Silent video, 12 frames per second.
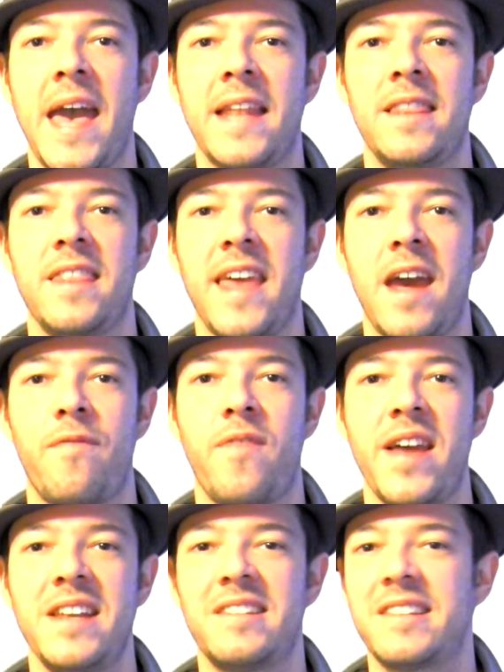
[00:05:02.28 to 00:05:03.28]
And their
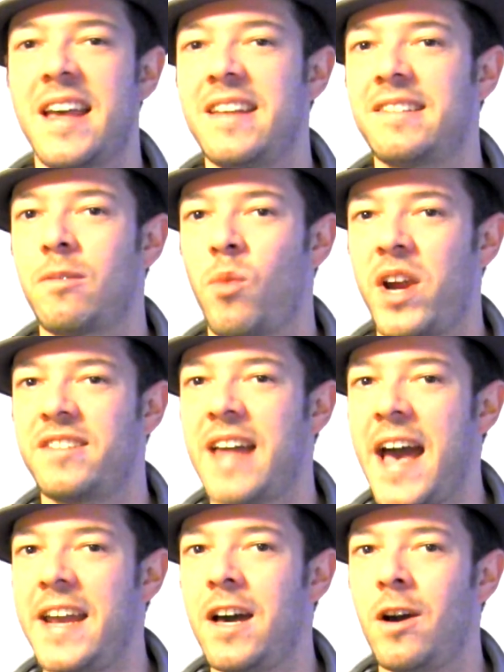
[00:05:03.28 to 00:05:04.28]
friend says, where's
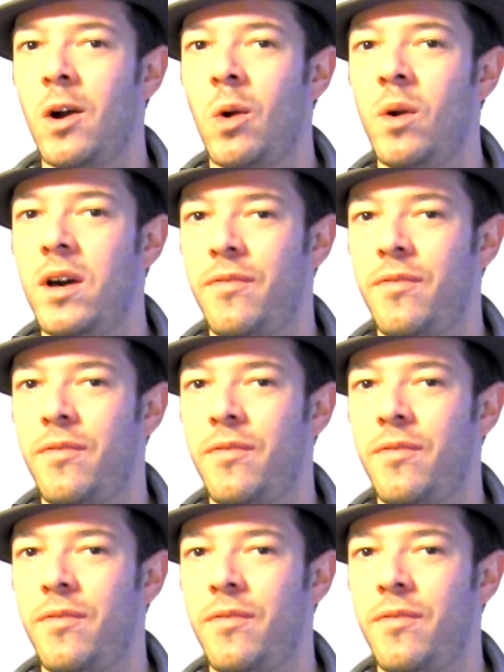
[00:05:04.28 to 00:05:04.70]
Idaho?